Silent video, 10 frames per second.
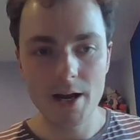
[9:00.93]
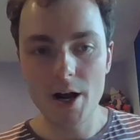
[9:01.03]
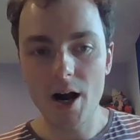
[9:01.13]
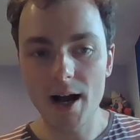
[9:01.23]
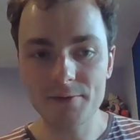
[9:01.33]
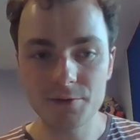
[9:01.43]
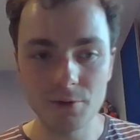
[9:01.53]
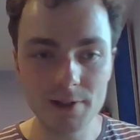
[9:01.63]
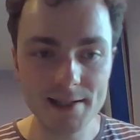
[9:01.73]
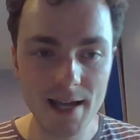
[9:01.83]
I've
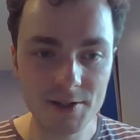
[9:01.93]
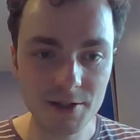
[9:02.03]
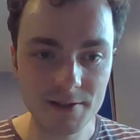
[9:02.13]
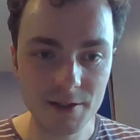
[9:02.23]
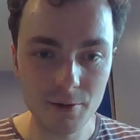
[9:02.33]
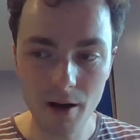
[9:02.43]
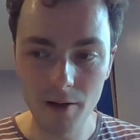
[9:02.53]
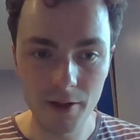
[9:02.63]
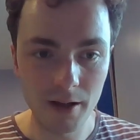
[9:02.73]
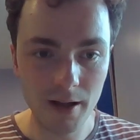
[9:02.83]
drawn attention to
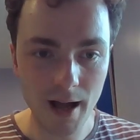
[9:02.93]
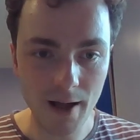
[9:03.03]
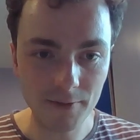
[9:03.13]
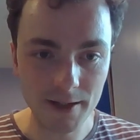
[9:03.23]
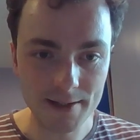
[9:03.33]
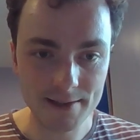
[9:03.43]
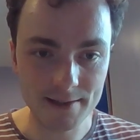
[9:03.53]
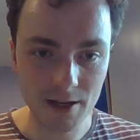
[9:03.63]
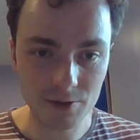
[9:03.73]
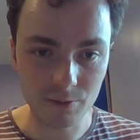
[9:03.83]
other athletes'
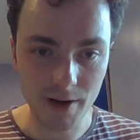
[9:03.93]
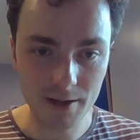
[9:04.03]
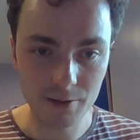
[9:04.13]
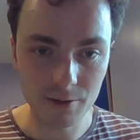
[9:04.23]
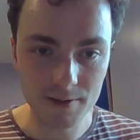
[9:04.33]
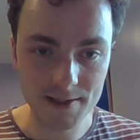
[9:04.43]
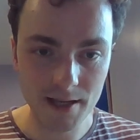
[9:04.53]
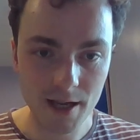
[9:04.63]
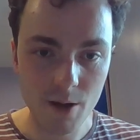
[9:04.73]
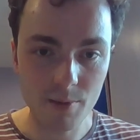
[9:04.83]
national records,
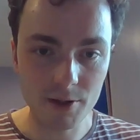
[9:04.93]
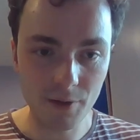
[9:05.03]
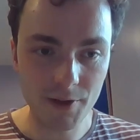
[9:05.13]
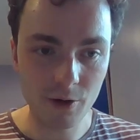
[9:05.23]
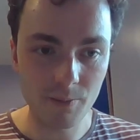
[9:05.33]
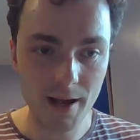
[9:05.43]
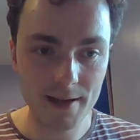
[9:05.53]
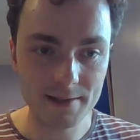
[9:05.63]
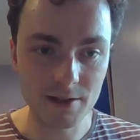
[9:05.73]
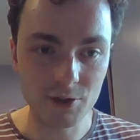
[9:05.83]
but nothing
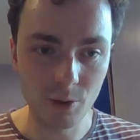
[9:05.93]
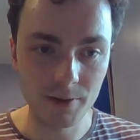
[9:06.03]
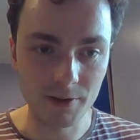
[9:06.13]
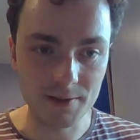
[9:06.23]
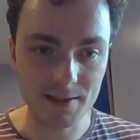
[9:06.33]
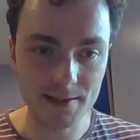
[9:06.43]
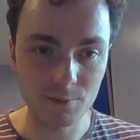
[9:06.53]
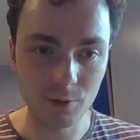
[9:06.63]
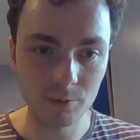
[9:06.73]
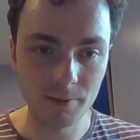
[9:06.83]
compares to the dominance this
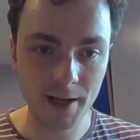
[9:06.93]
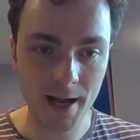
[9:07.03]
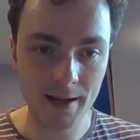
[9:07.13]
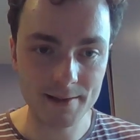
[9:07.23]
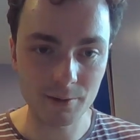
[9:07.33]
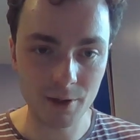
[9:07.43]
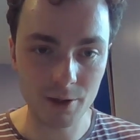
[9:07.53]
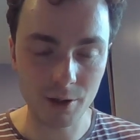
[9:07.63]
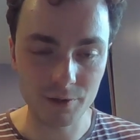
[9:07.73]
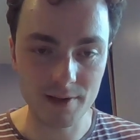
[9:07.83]
one woman has on her
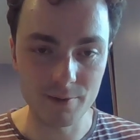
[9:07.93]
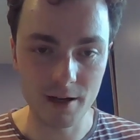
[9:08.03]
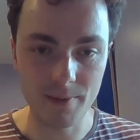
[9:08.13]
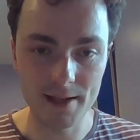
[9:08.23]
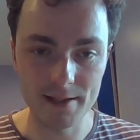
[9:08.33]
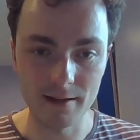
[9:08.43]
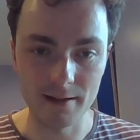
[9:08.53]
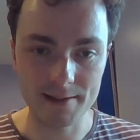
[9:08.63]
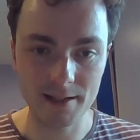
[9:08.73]
country's Wikipedia list.